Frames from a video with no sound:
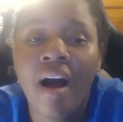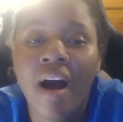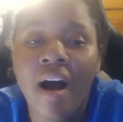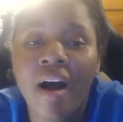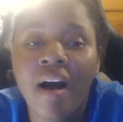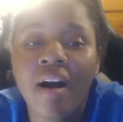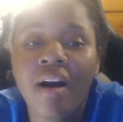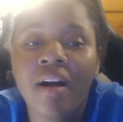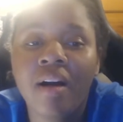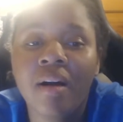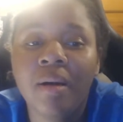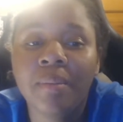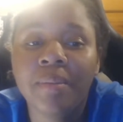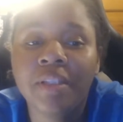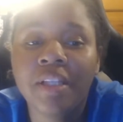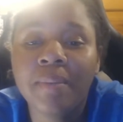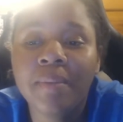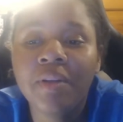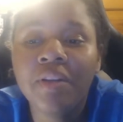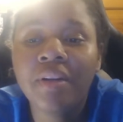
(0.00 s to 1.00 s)
Um,
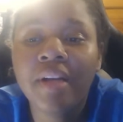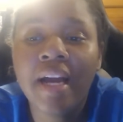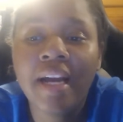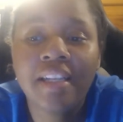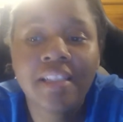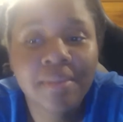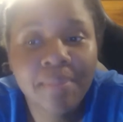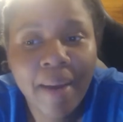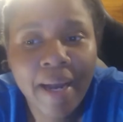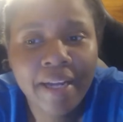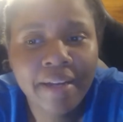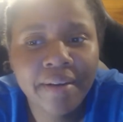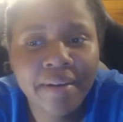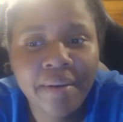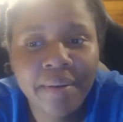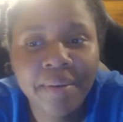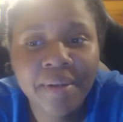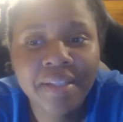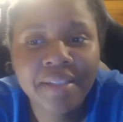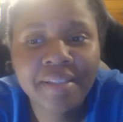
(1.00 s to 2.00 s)
some of you guys might
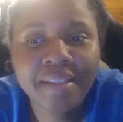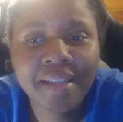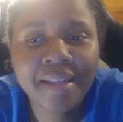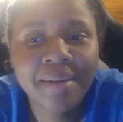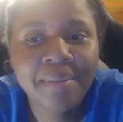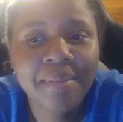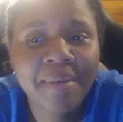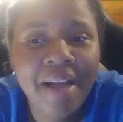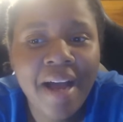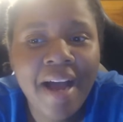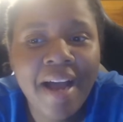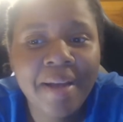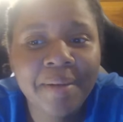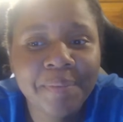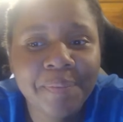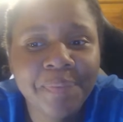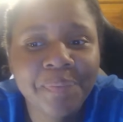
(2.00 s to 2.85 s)
notice that I'm not